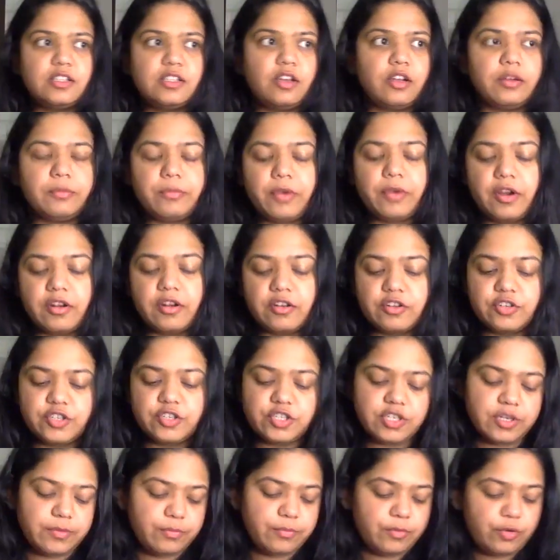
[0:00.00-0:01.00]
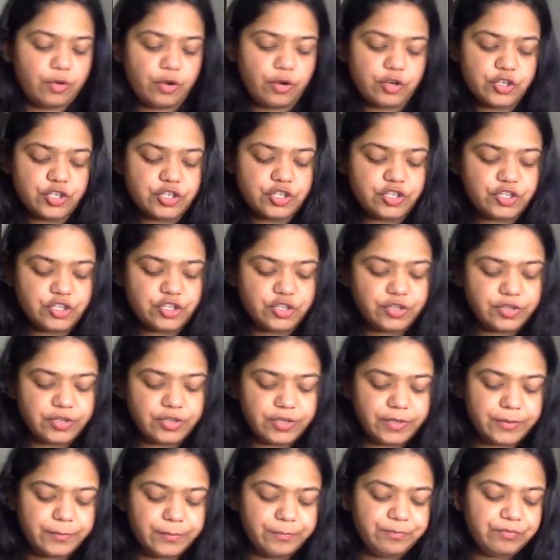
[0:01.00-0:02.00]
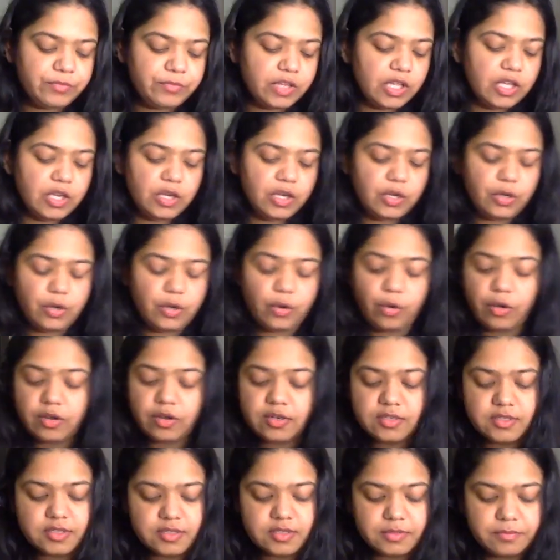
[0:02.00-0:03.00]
not a partnership, not children, not